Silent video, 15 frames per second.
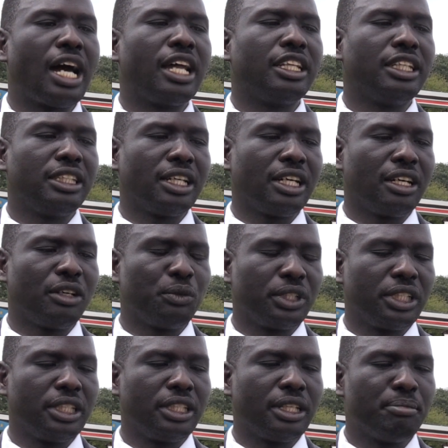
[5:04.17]
earlier
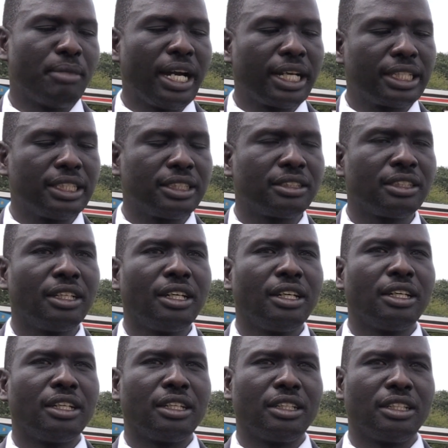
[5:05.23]
within the market,
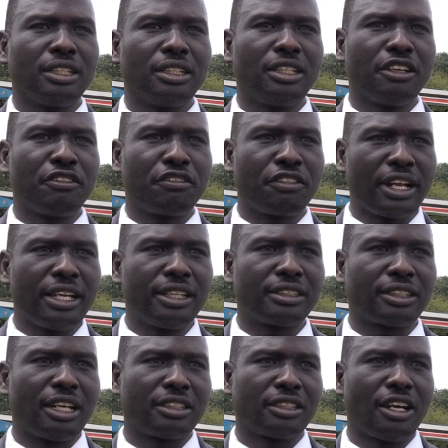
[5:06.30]
the fresh
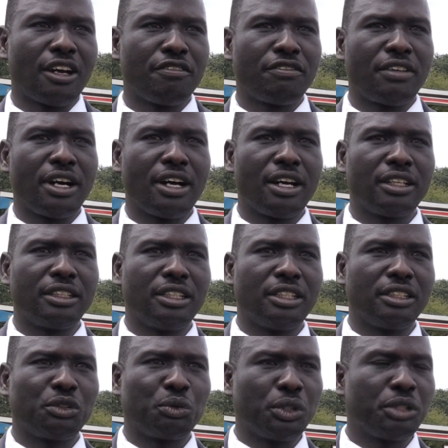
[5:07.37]
cassava,
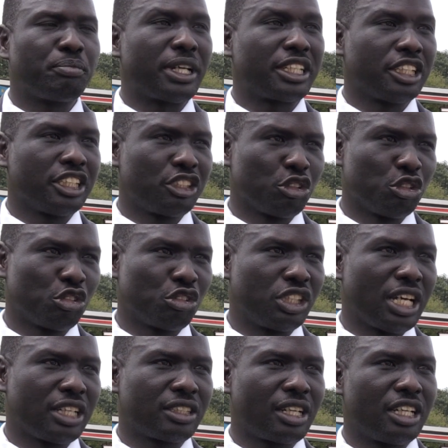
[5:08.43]
the sweet potatoes
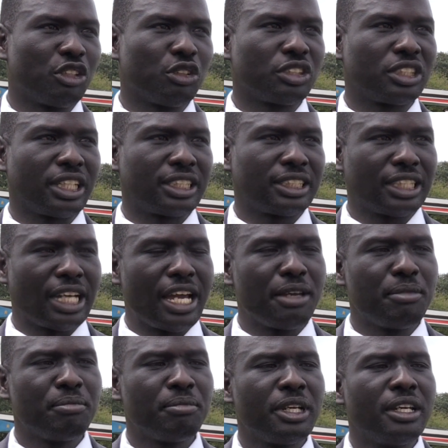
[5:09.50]
that cannot take
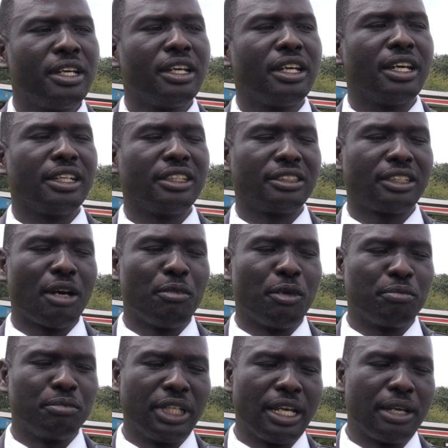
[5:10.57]
time, and some
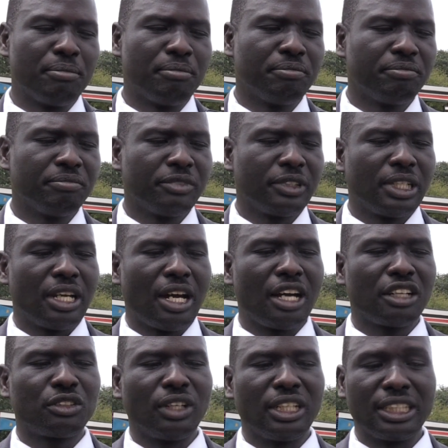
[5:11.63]
of them
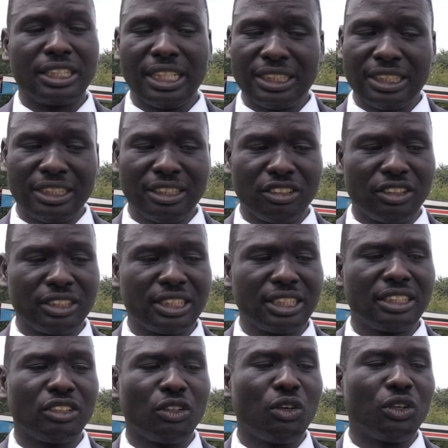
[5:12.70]
actually getting
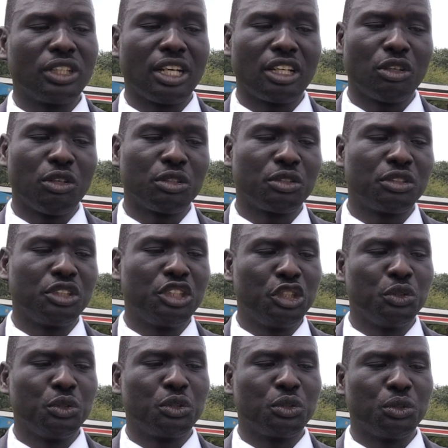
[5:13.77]
rotten on the roads
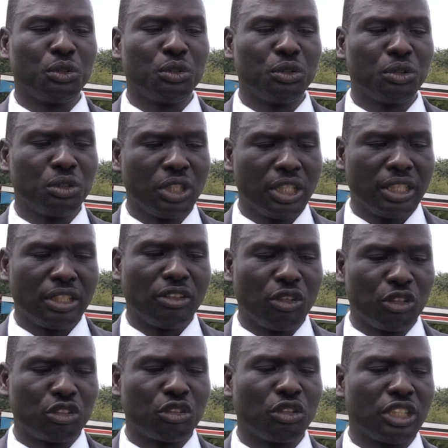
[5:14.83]
due to
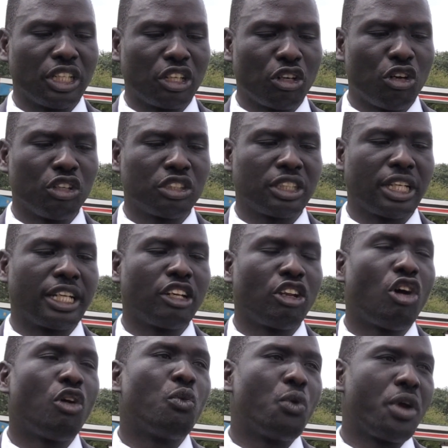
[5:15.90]
also the roads and
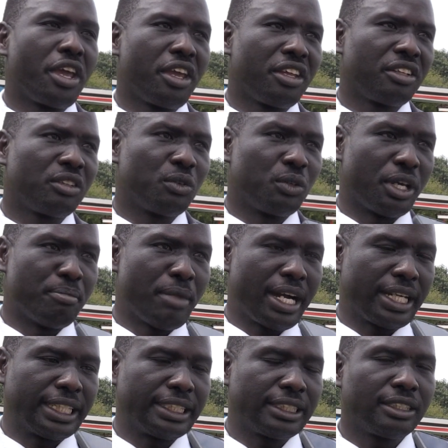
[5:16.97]
long way to the
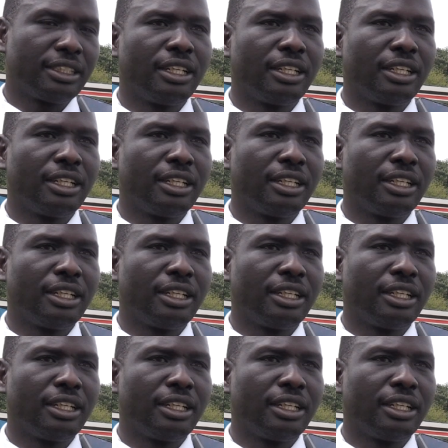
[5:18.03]
market.